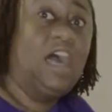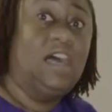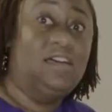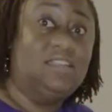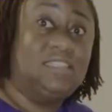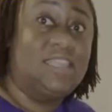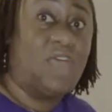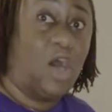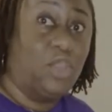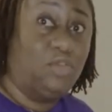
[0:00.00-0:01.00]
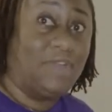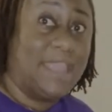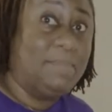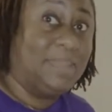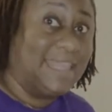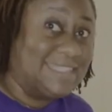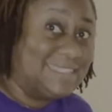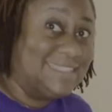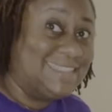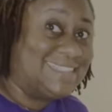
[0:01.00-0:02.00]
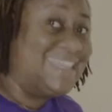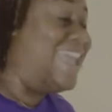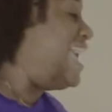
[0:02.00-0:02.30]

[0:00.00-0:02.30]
hugs in all the right places.